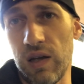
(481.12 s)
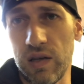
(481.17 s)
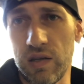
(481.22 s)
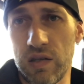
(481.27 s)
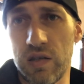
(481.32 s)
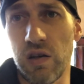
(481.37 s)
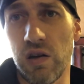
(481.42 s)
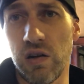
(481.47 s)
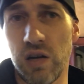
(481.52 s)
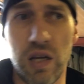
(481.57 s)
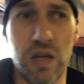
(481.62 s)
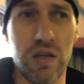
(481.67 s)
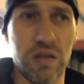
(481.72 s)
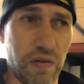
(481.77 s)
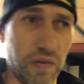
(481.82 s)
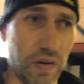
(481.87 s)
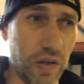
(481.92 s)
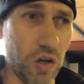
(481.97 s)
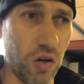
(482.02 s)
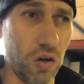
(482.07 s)
it's certainly
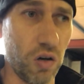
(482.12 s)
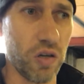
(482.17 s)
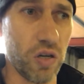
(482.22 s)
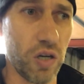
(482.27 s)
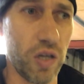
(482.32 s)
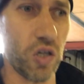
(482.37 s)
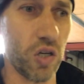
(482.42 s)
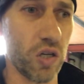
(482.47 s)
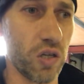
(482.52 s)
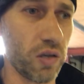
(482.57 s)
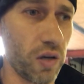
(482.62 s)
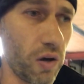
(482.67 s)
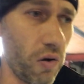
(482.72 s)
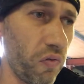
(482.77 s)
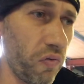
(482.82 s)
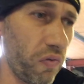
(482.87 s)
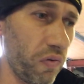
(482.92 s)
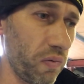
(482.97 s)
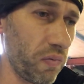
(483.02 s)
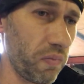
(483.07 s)
something you can teach
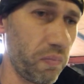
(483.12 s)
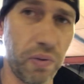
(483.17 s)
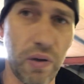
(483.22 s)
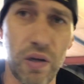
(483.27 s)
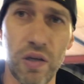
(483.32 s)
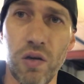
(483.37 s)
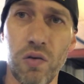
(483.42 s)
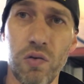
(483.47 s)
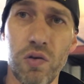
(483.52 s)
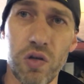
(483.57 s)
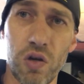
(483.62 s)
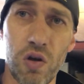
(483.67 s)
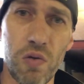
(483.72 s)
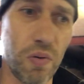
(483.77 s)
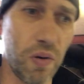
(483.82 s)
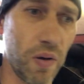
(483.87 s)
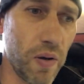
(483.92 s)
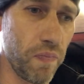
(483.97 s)
yourself, a bit of YouTube.